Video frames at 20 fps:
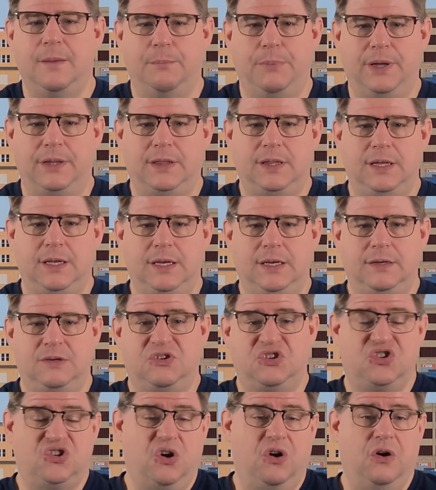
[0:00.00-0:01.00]
but the
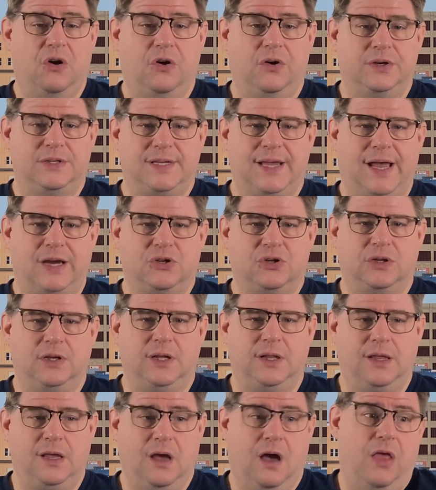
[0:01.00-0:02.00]
stirrer is actually
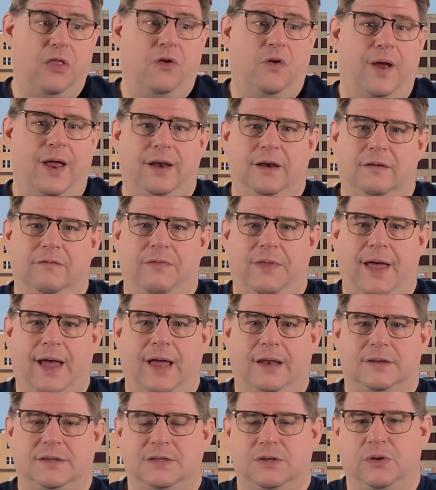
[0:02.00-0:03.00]
the other end of
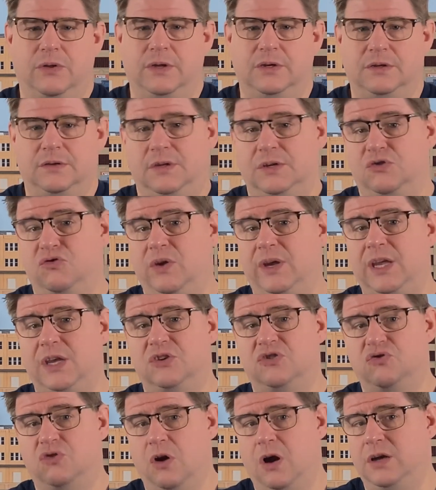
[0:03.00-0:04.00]
that. So the drinking
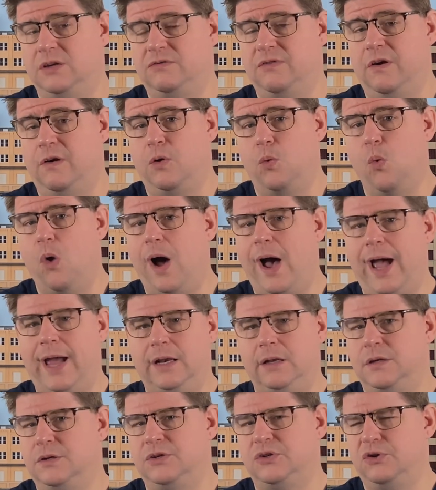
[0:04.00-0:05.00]
straw is very
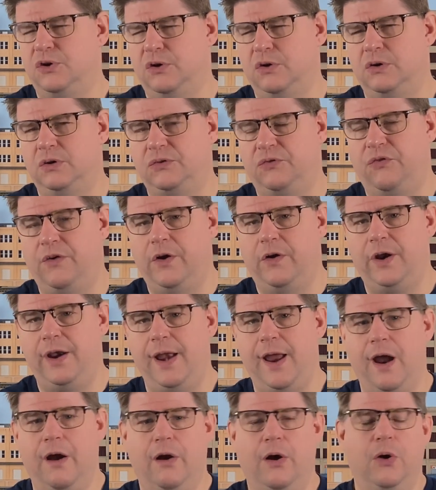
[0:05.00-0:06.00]
wide, the stirrer is very
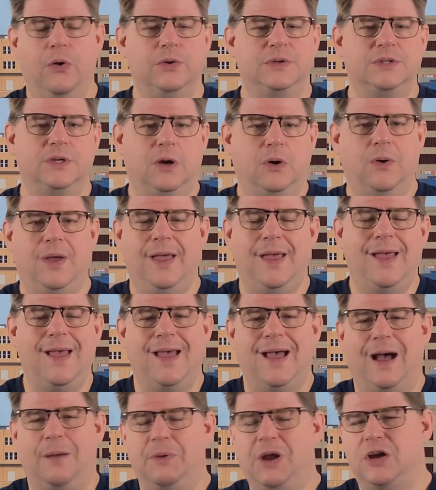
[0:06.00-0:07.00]
narrow. So
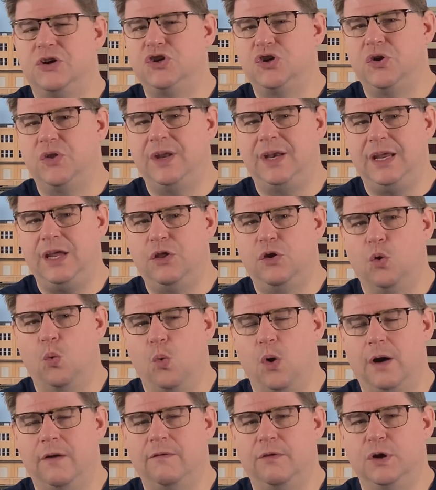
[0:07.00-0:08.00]
I'm not sure that either
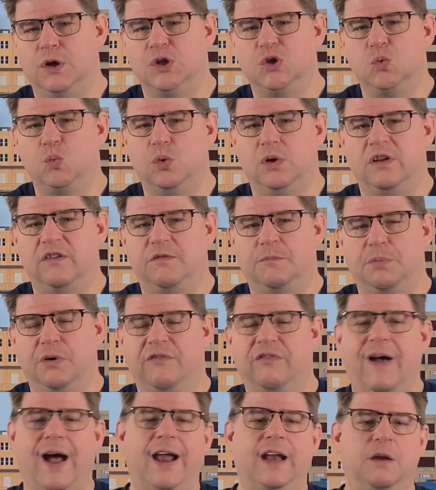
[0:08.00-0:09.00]
one of those would have
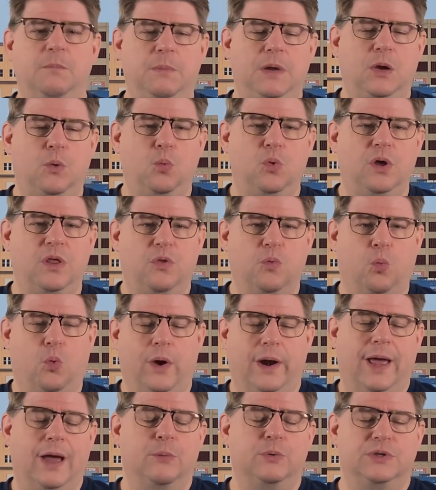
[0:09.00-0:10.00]
provided me with
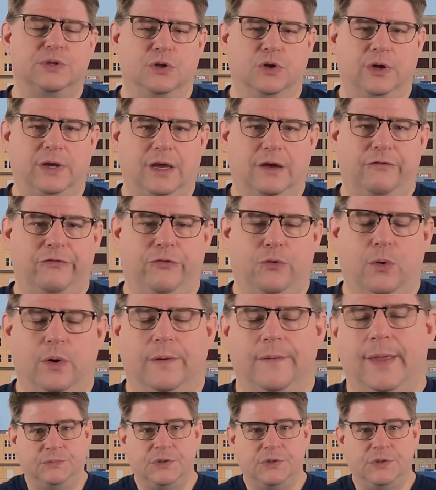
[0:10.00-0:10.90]
what I was looking for.